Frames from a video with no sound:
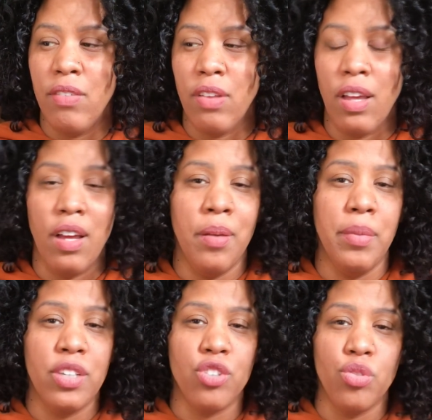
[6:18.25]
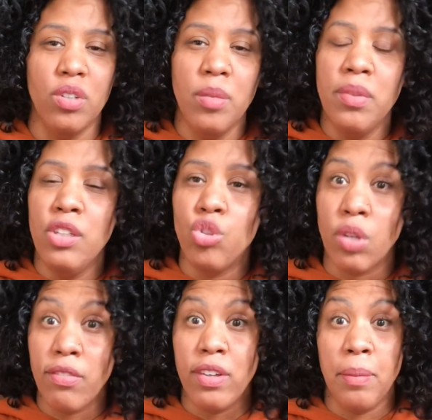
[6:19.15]
Like I'm extremely
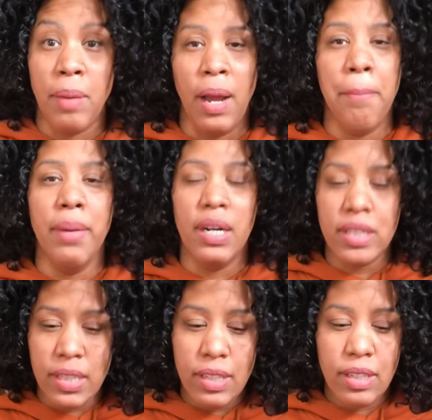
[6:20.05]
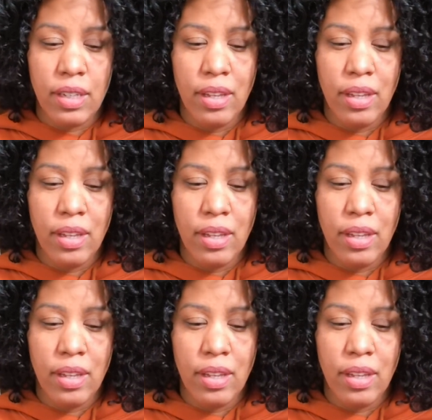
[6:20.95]
driven by money,